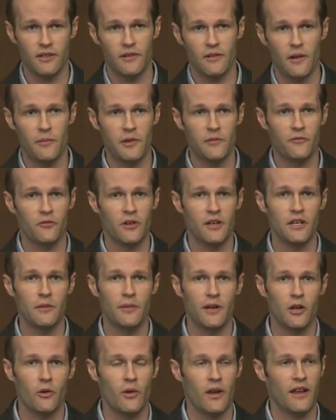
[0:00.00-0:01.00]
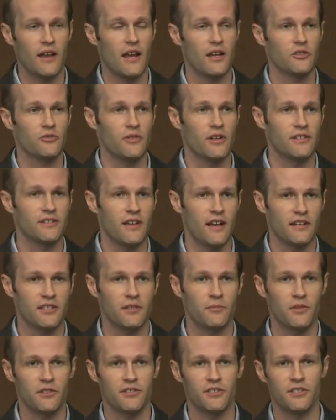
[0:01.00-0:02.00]
I mean, for any Bitcoin Cash
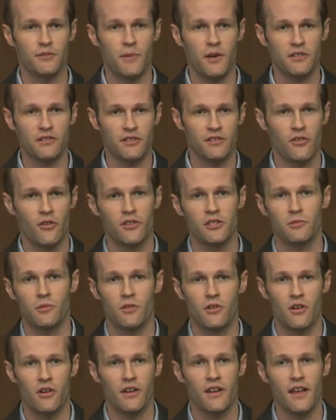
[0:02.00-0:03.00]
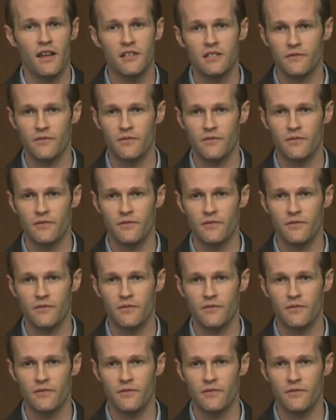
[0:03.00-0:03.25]
transaction, but it's especially noticeable in our case,